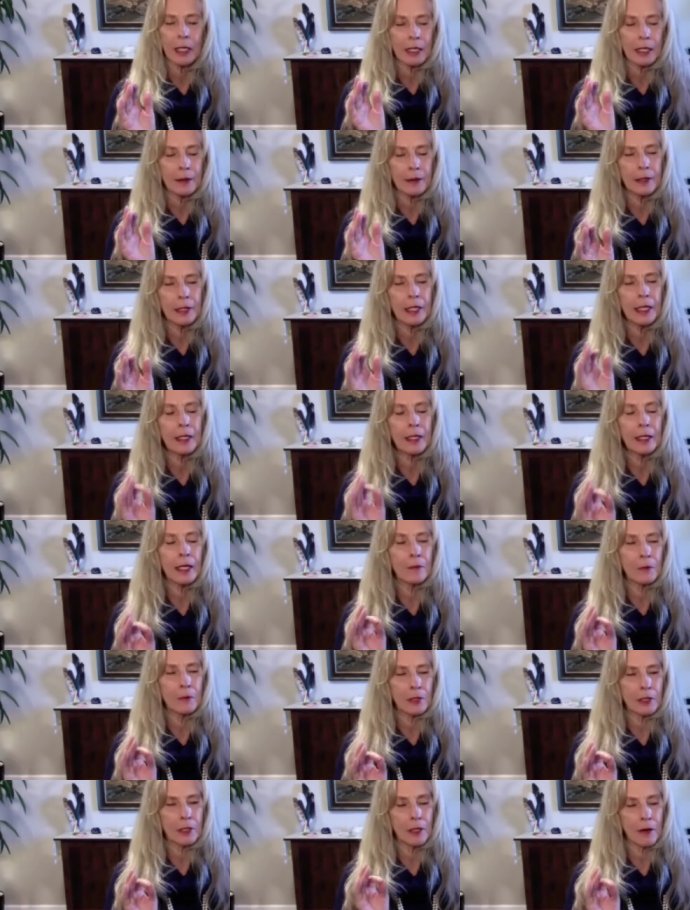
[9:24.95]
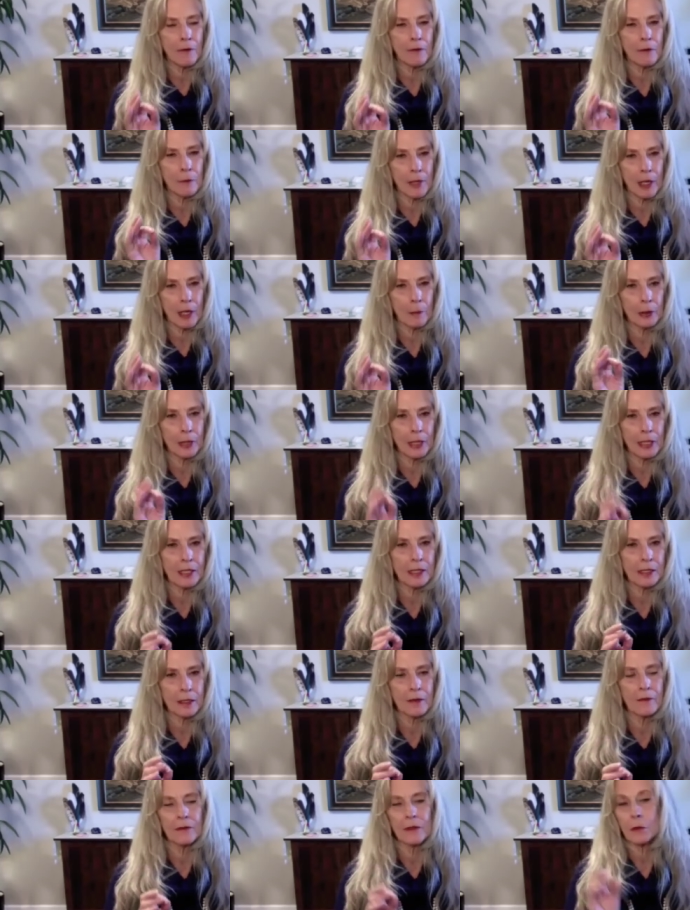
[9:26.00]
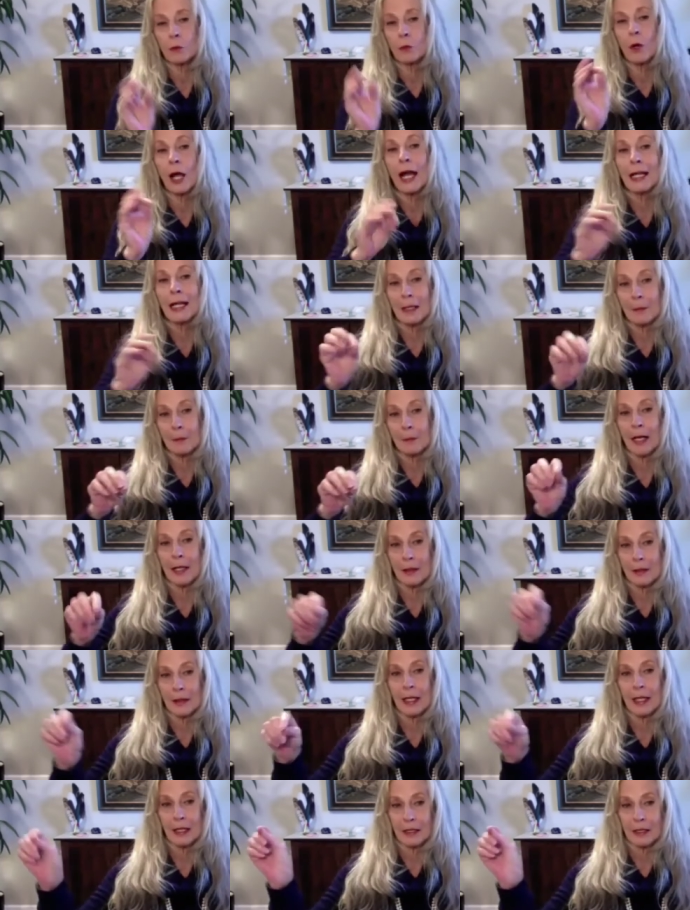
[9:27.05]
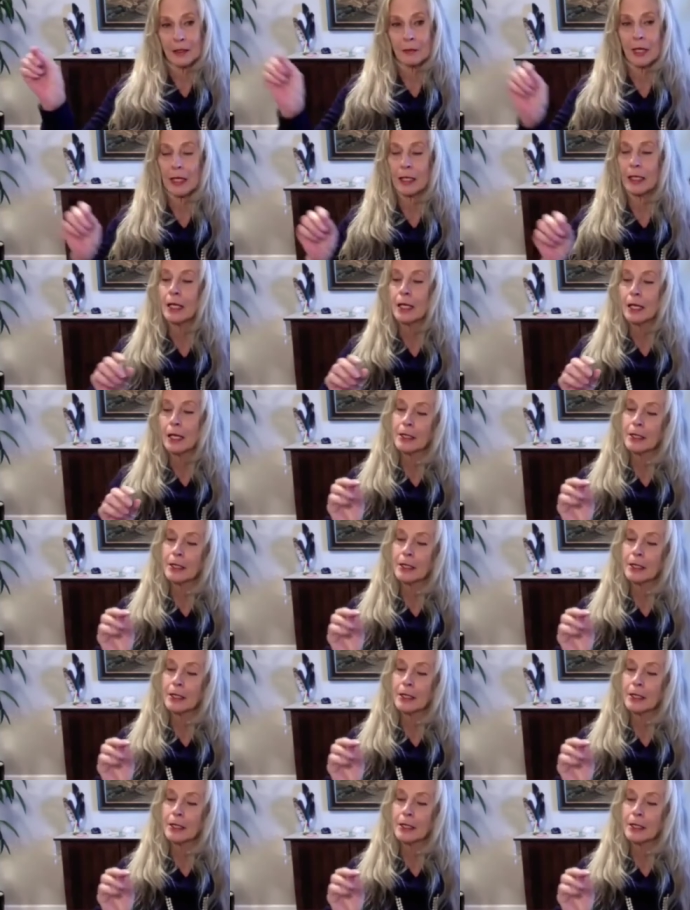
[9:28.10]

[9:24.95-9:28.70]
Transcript: And then I would come from that place of writing my things, right?